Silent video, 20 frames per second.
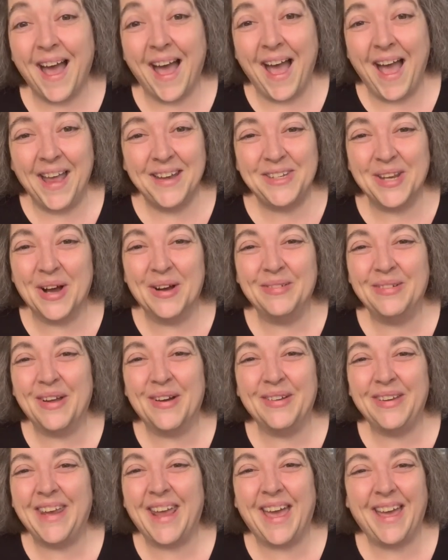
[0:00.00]
I don't
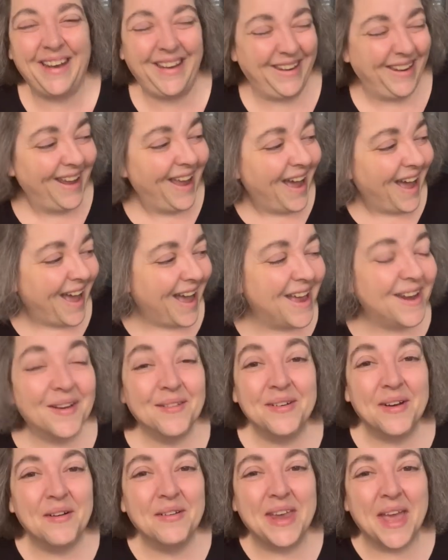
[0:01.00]
know yet. I
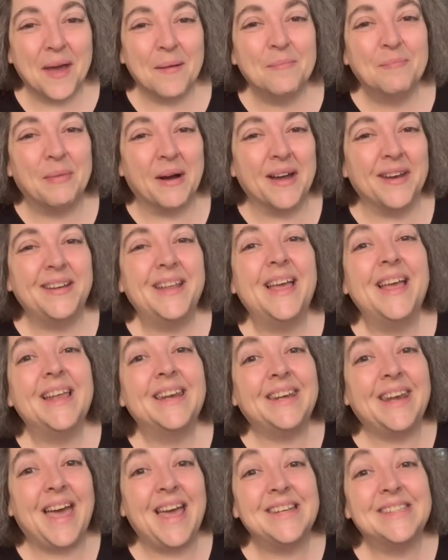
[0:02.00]
don't know yet. But
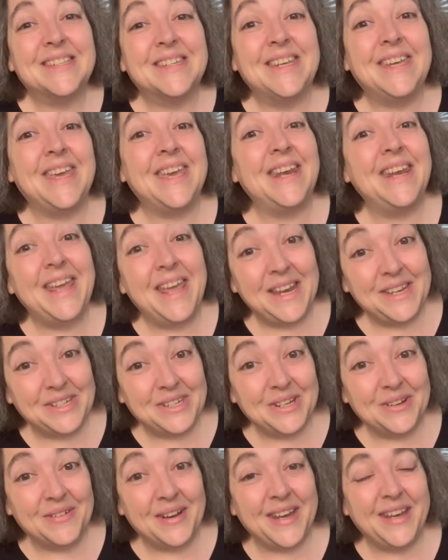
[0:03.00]
let's get
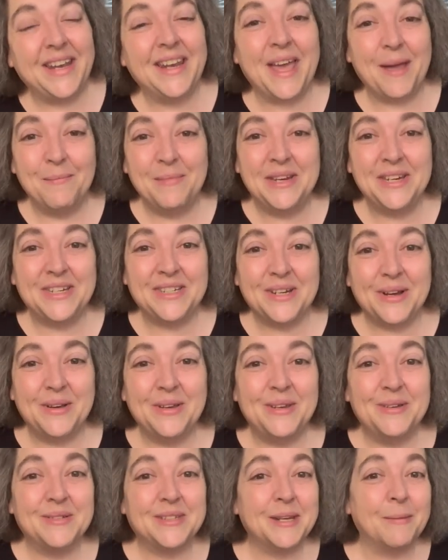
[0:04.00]
into it. Let me show
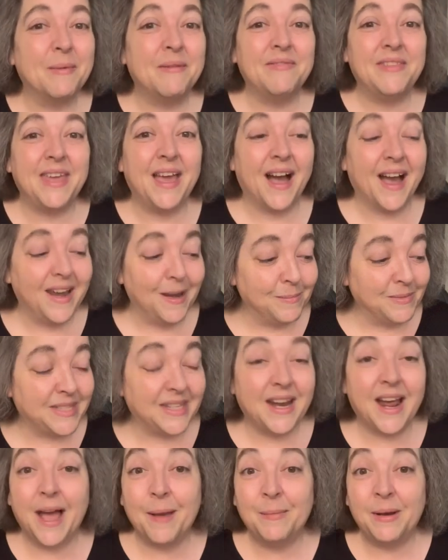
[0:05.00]
you some of the items
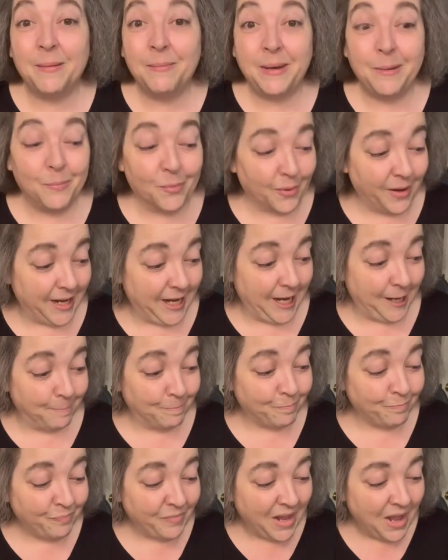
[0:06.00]
that I'm going to be bringing.
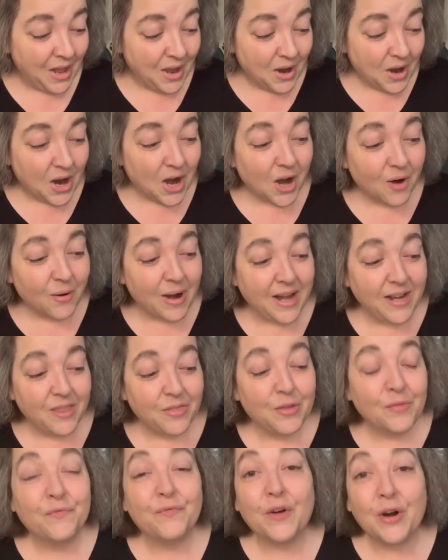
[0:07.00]
All right,
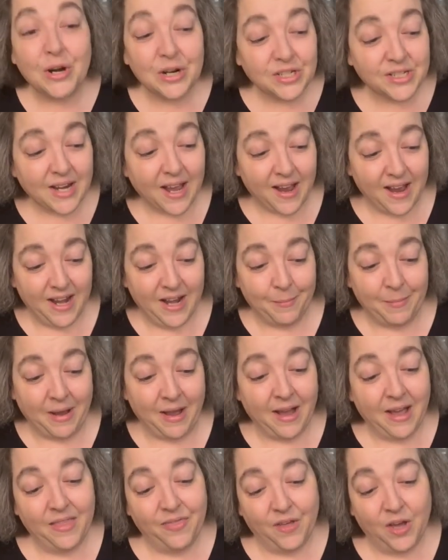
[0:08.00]
the first item
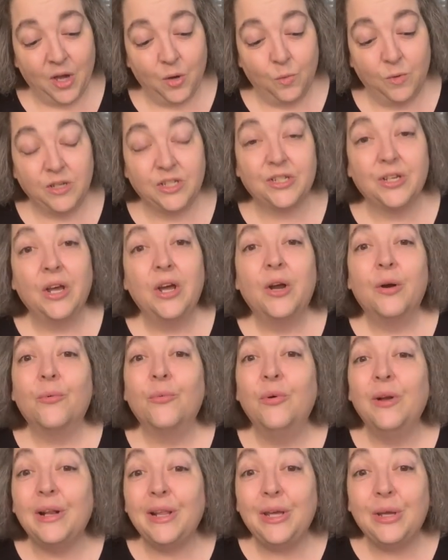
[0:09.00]
I thought was
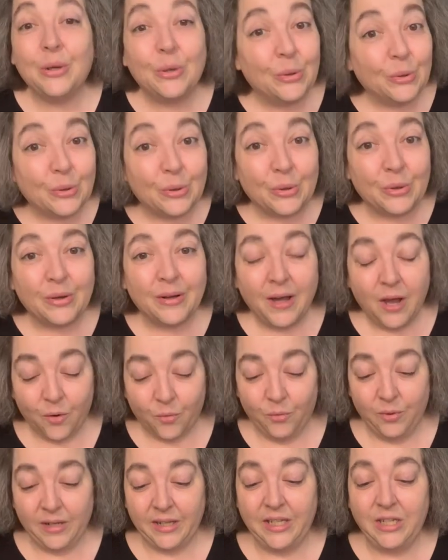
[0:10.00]
really cool,
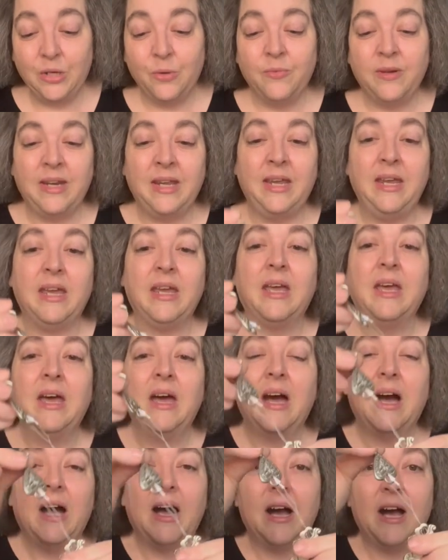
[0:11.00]
really unique.
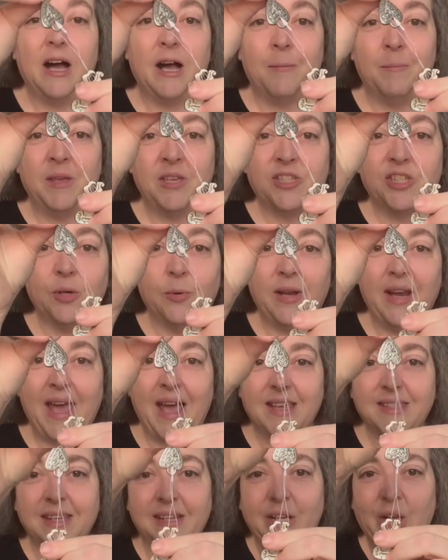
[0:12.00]
Um, so it
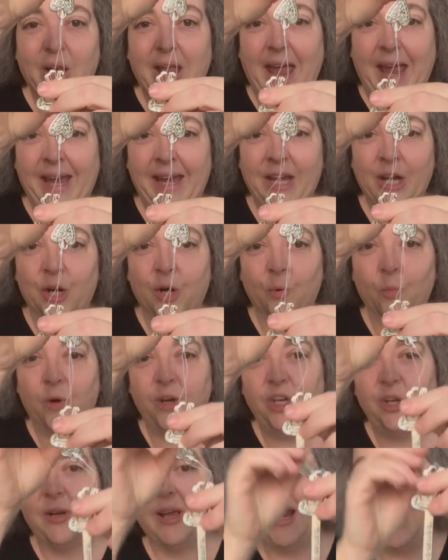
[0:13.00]
has a little hanger where
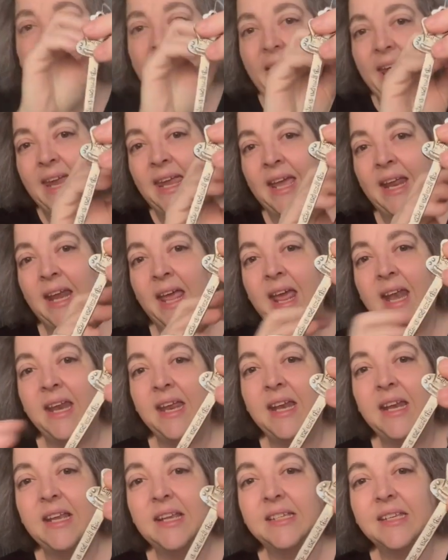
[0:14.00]
you could hang it, and
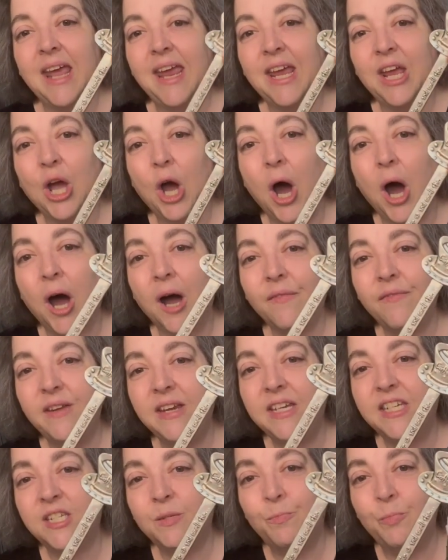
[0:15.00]
it is a
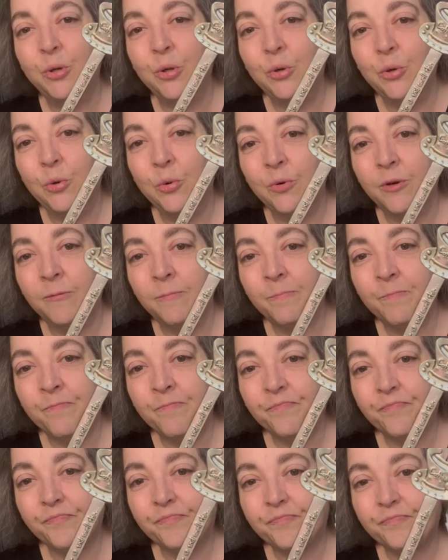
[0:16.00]
coffee spoon.
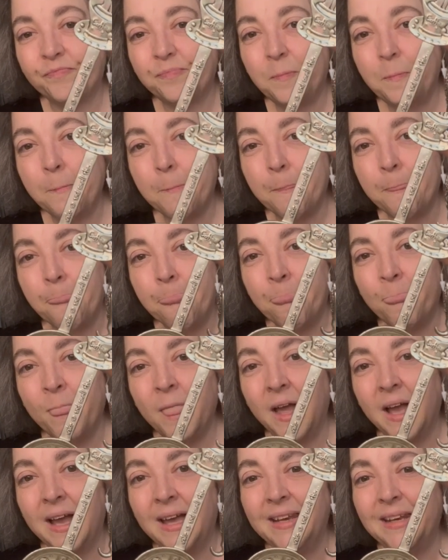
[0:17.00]

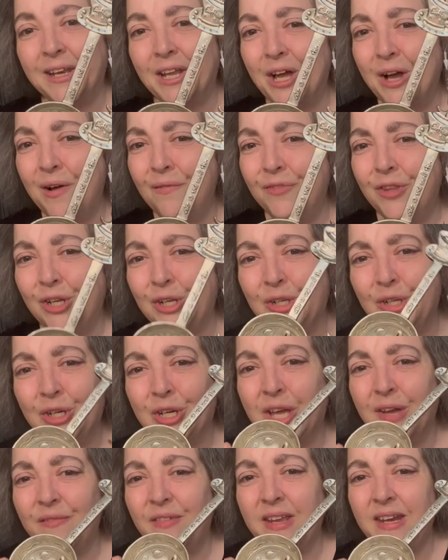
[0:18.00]
I love the
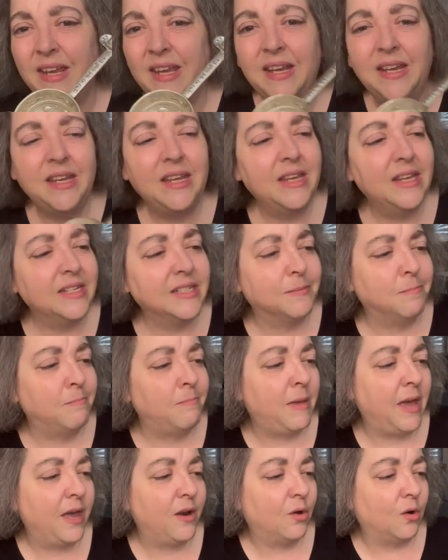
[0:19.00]
look of it. It is
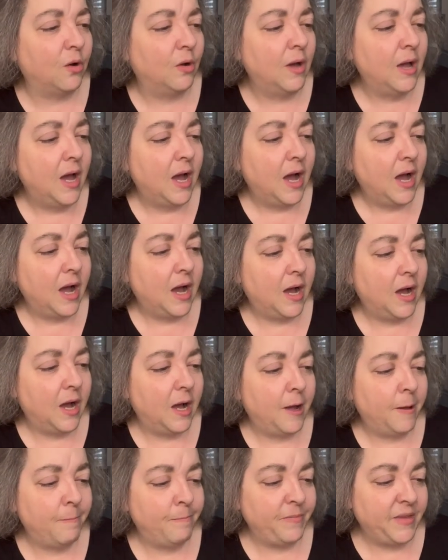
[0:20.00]
metal.
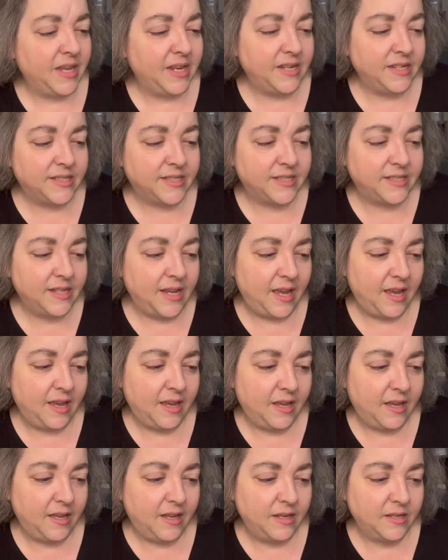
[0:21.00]
Um, it
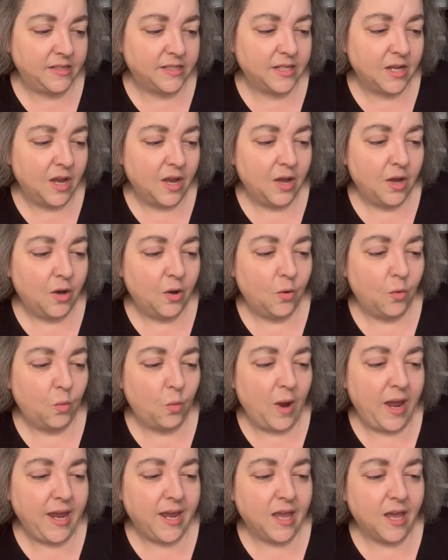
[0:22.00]
says,
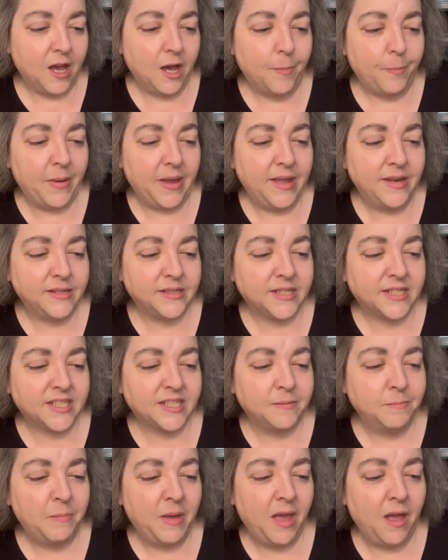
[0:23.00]
wake up and
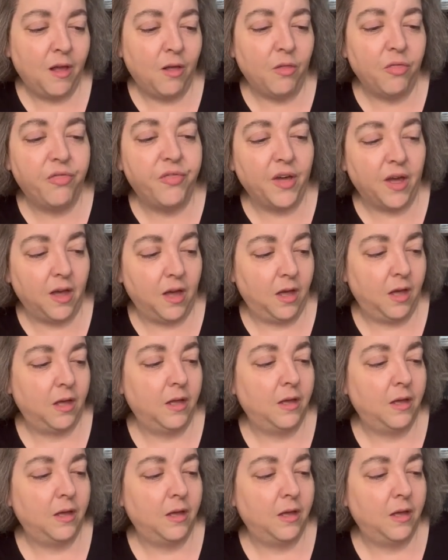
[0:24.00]
smell the.